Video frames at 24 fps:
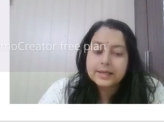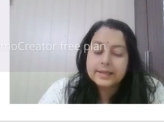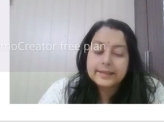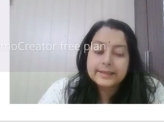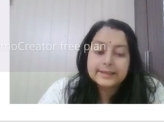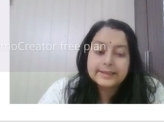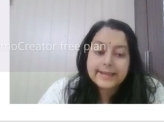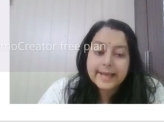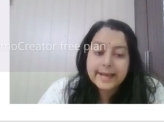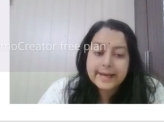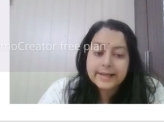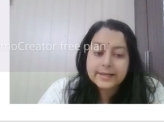
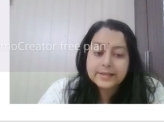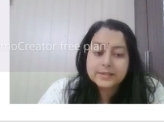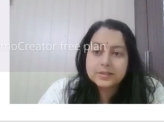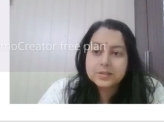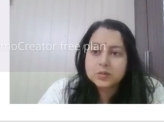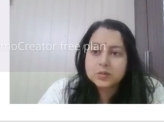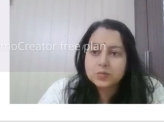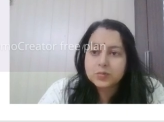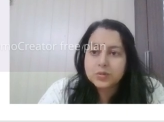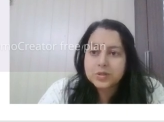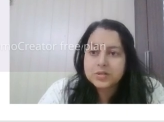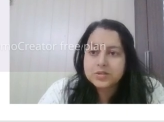In that
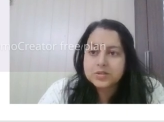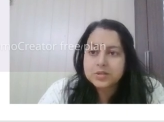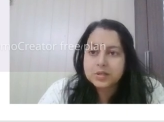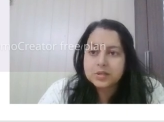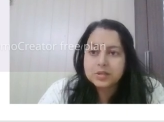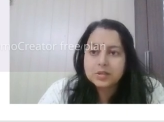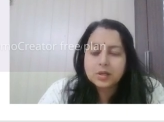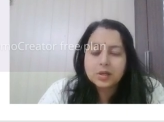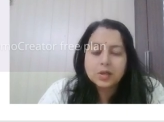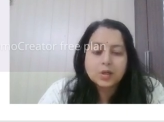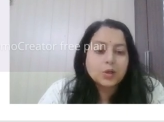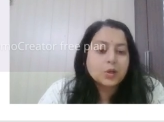
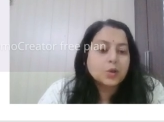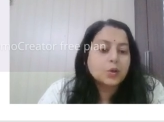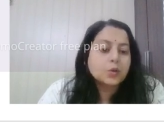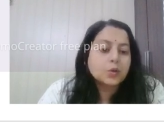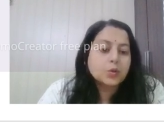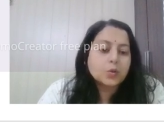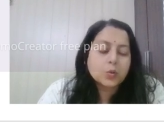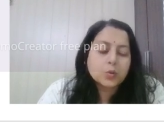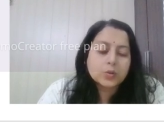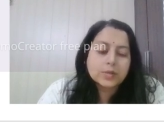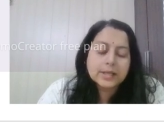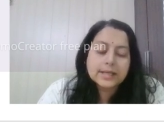situation,
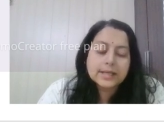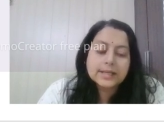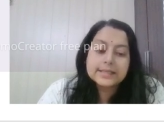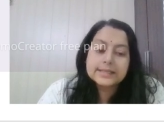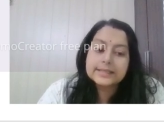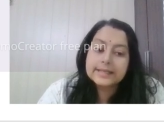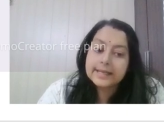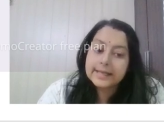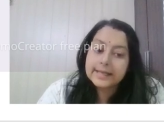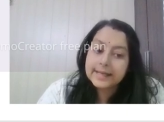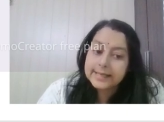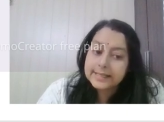total
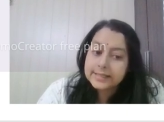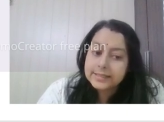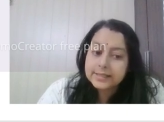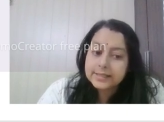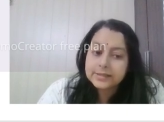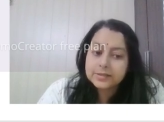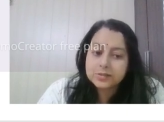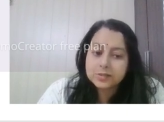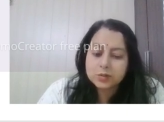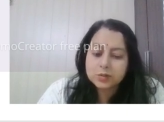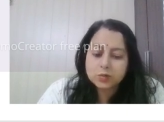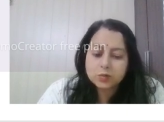is less
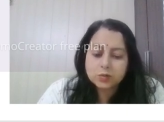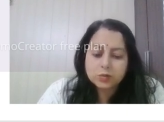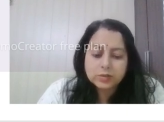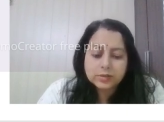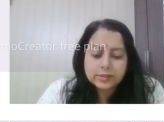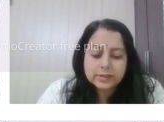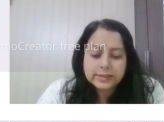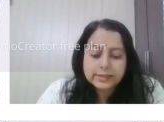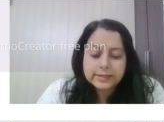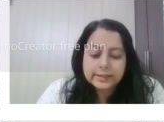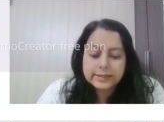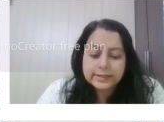than
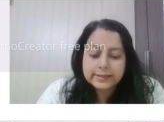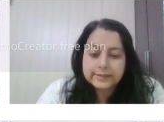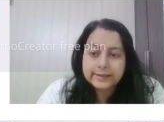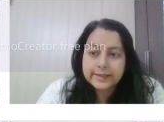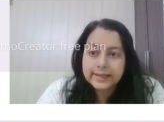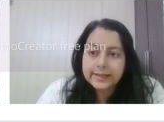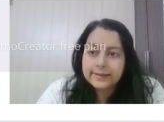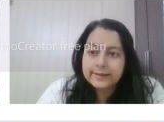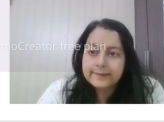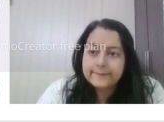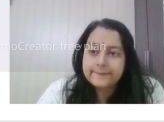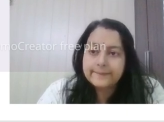0,
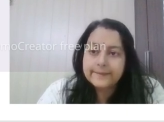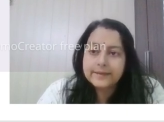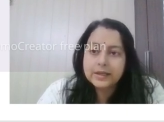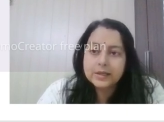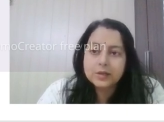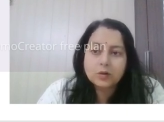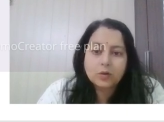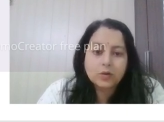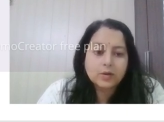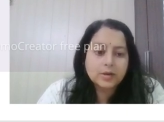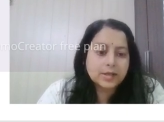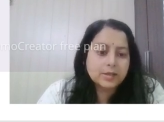then and
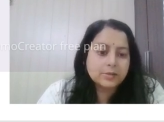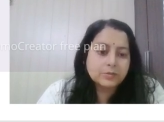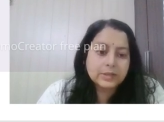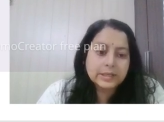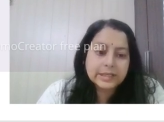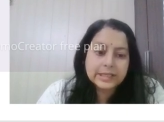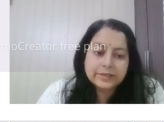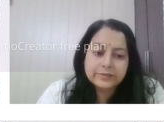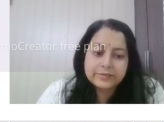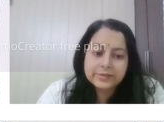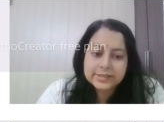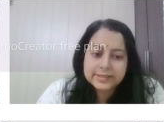there only
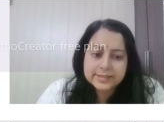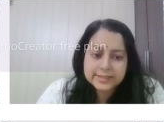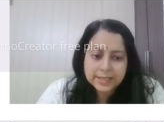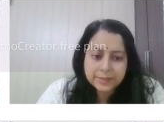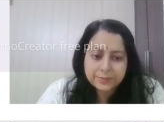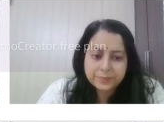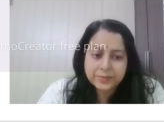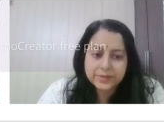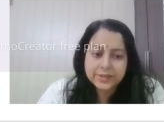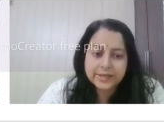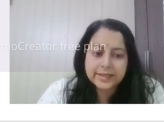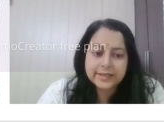we'll give a
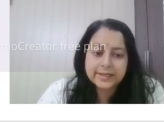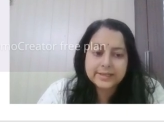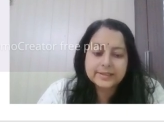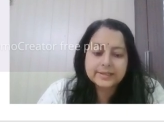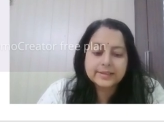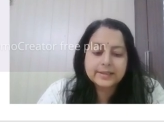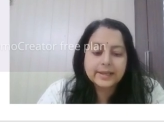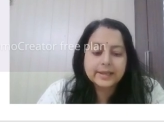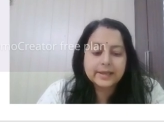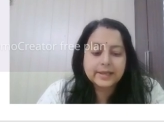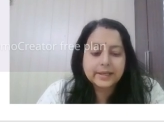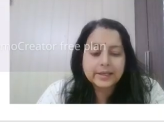
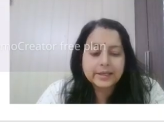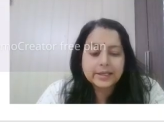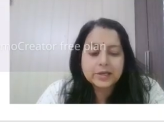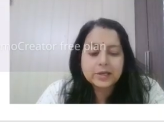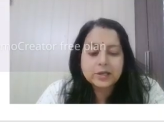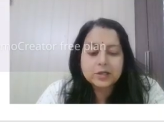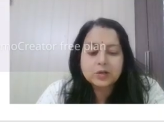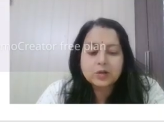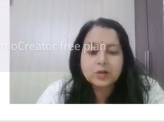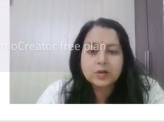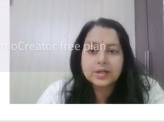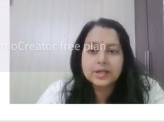separator, and
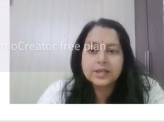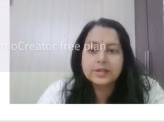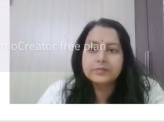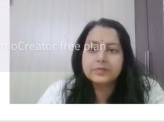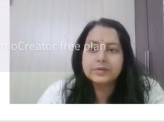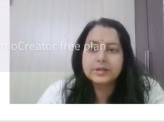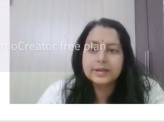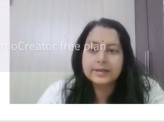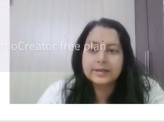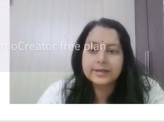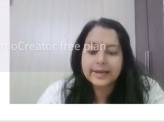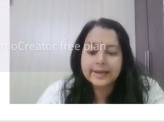here only
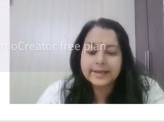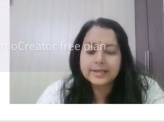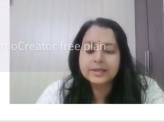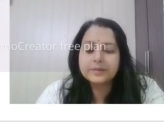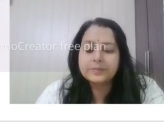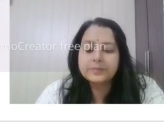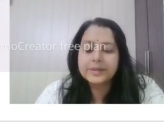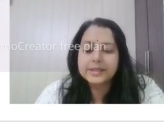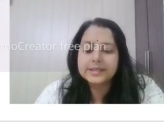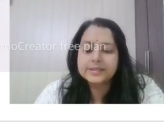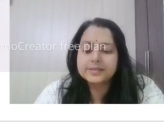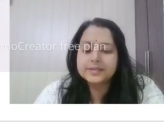we'll write
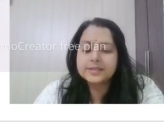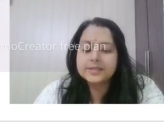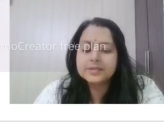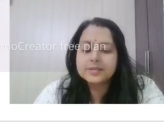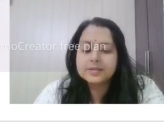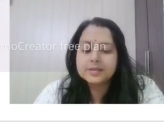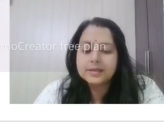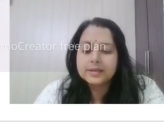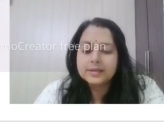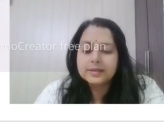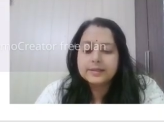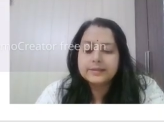a
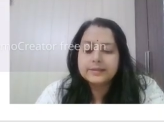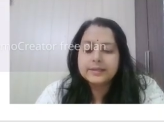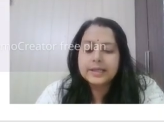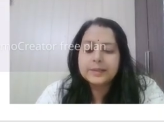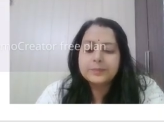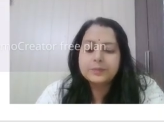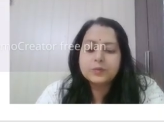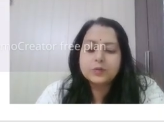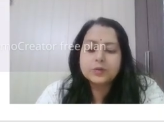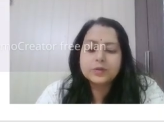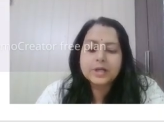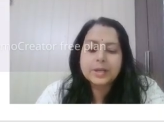message
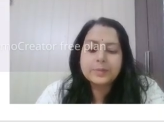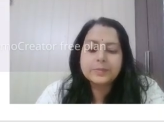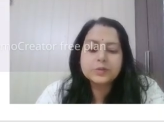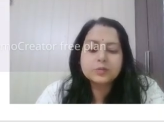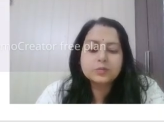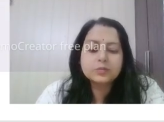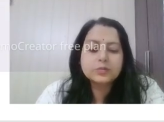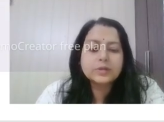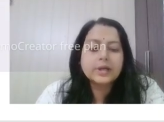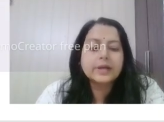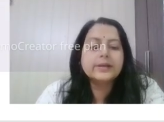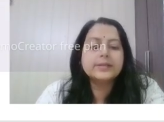that
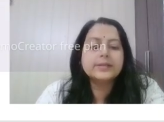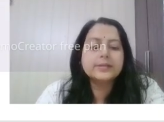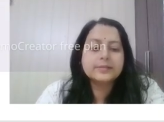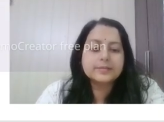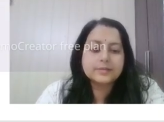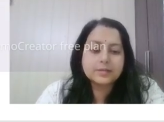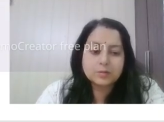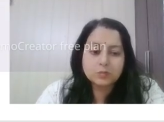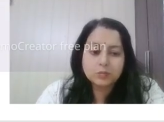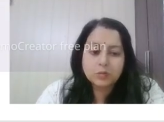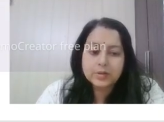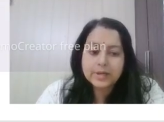programmers should
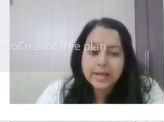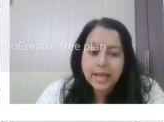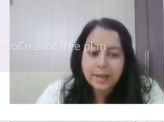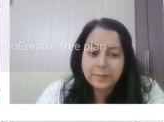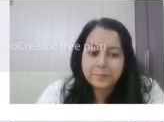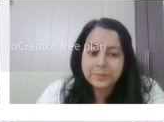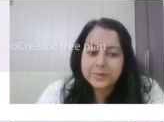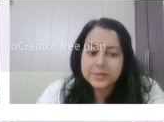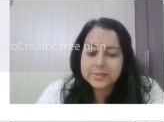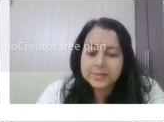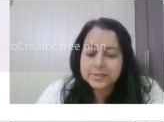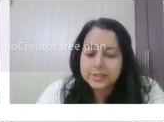understand what
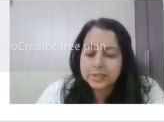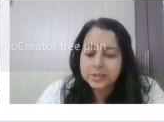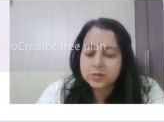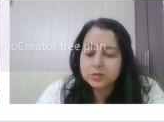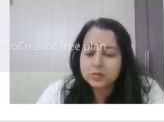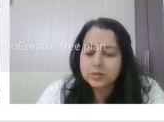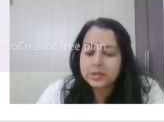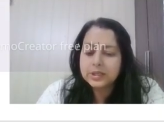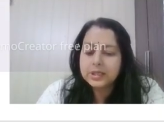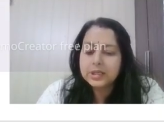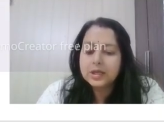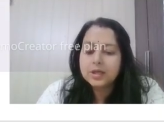happens
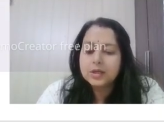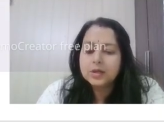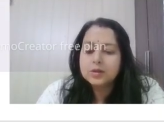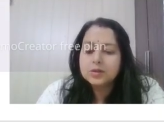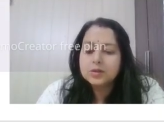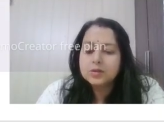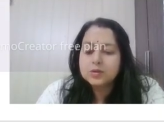actually.